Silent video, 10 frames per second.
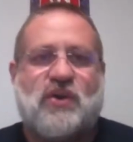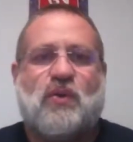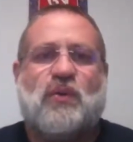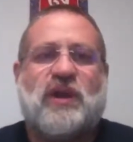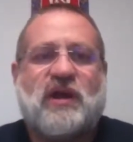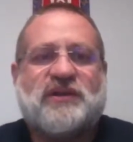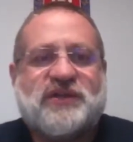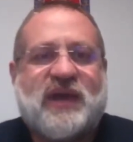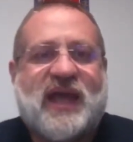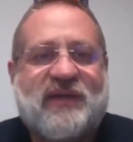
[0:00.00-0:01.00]
we
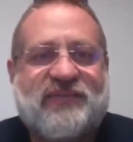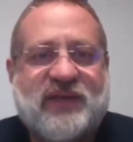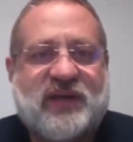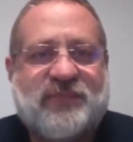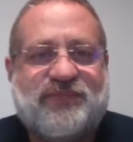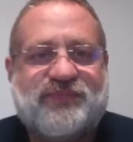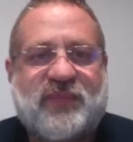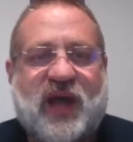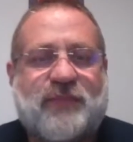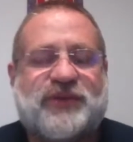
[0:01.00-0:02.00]
also have the
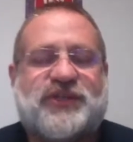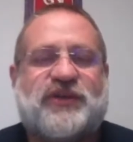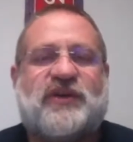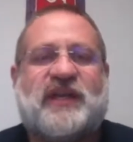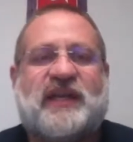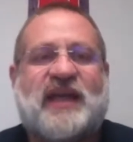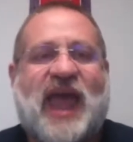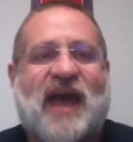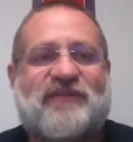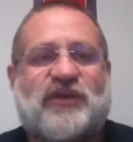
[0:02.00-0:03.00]
opportunity
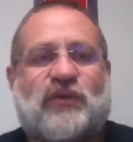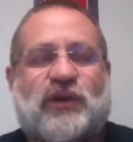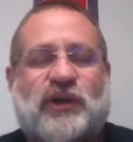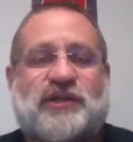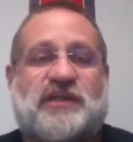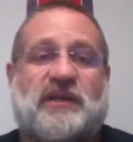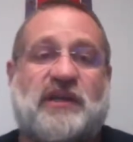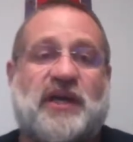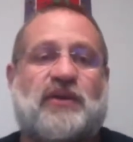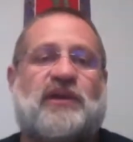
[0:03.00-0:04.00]
afterwards,
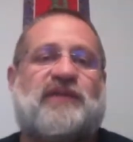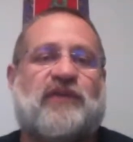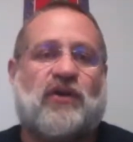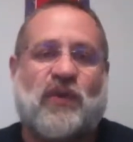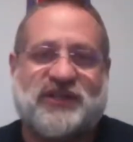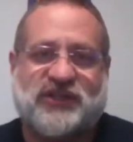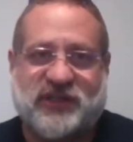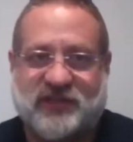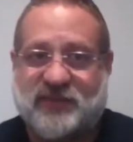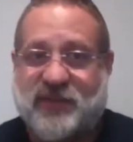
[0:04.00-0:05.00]
not only for
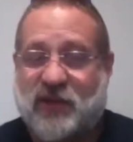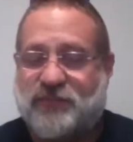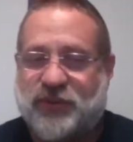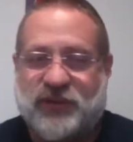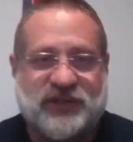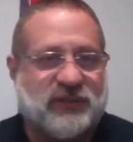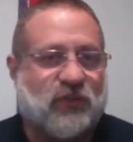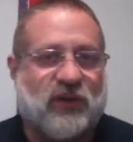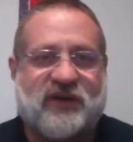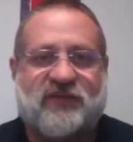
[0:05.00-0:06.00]
questions about Buddhism
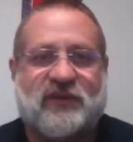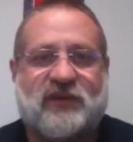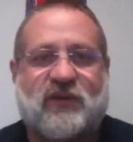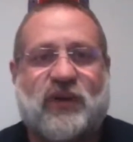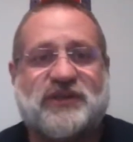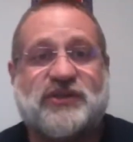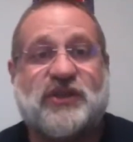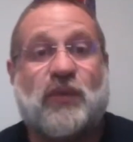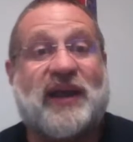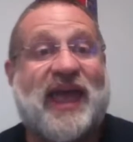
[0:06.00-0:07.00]
or whatever questions
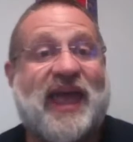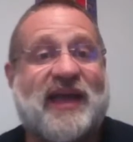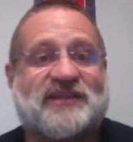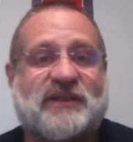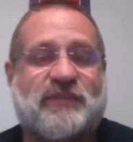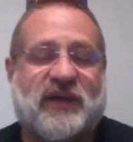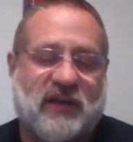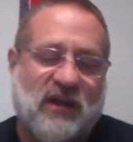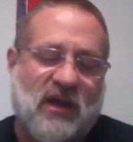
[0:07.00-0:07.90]
you want to ask, but